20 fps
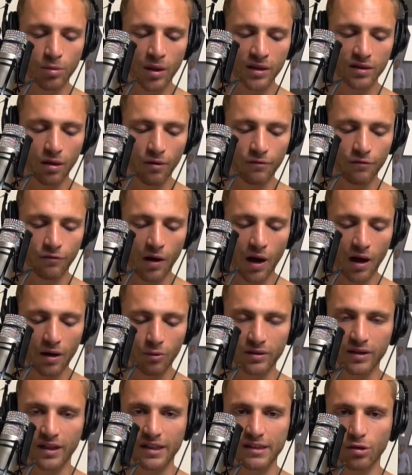What the
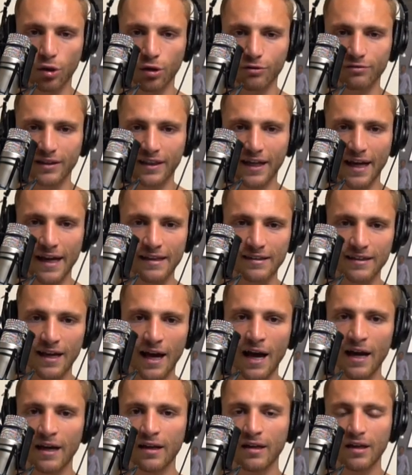fuck with these hurricanes,
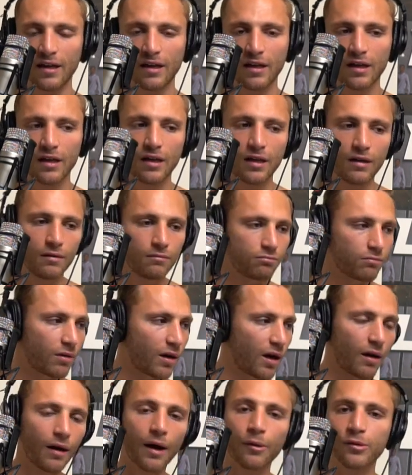huh?
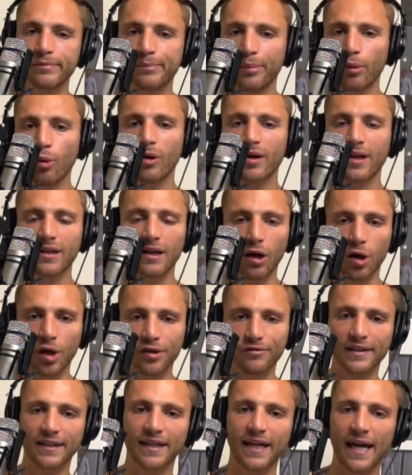Bro, I was born in a
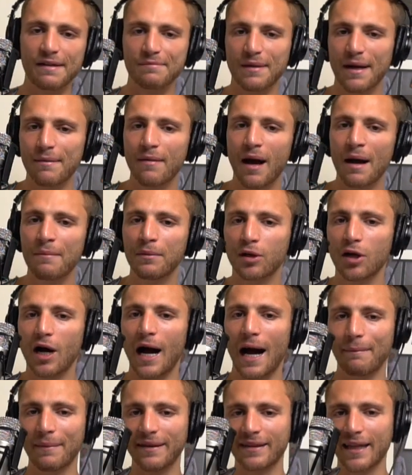hurricane. My mama
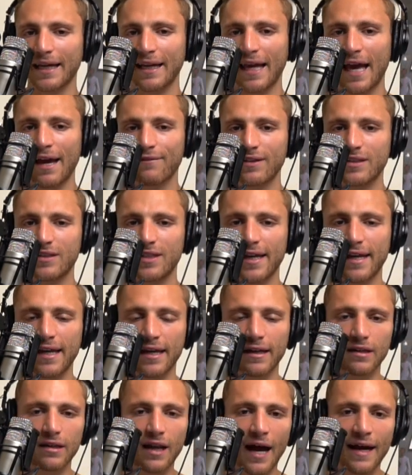comment, I
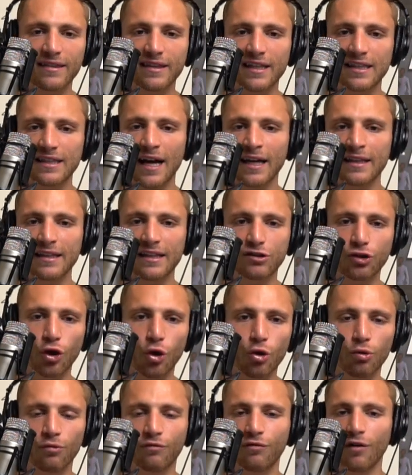guarantee it.
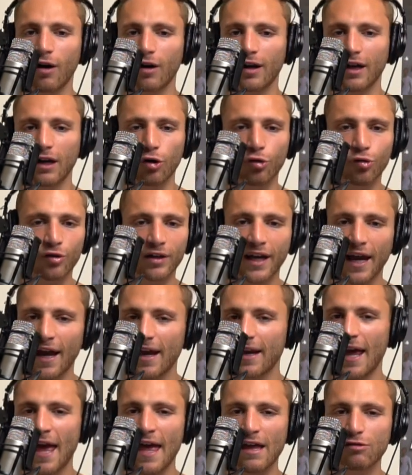1992, fucking
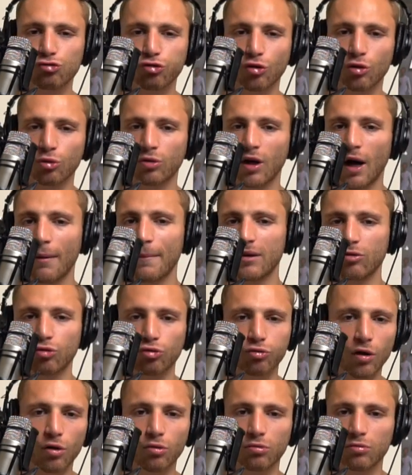Hurricane Andrew coming
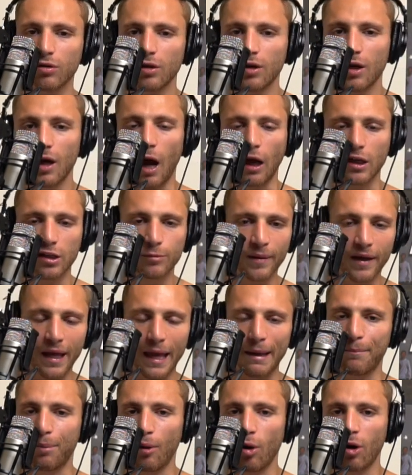through.
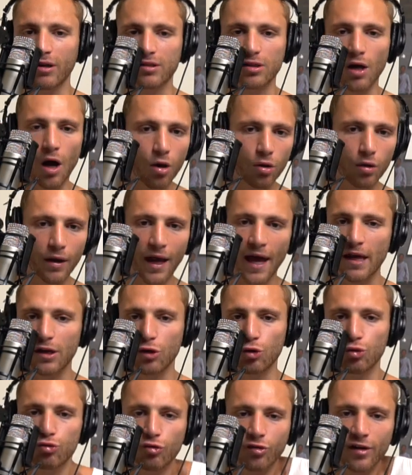Spitting bars. Okay,
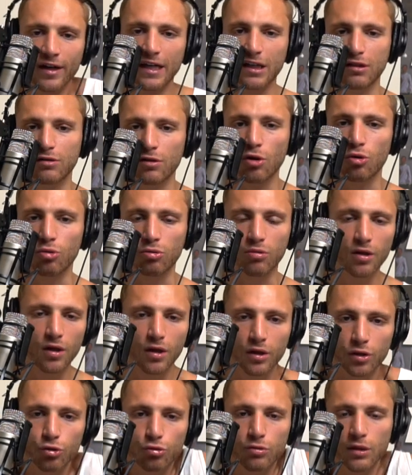you already knew.
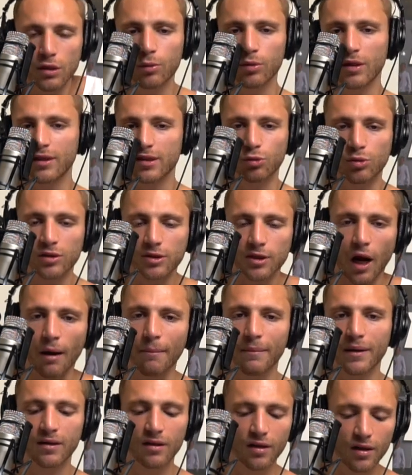You knew this was
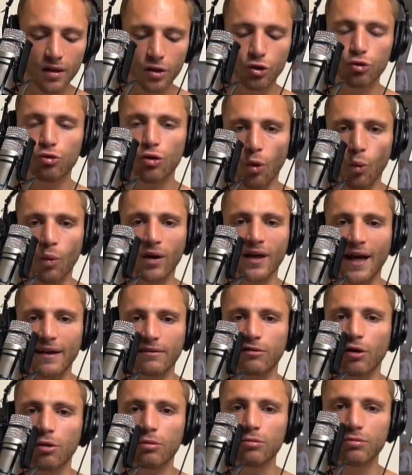coming. You know what I
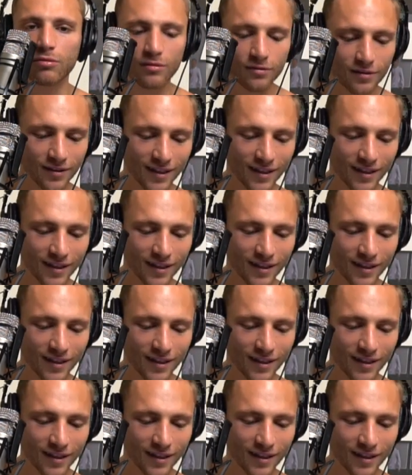do.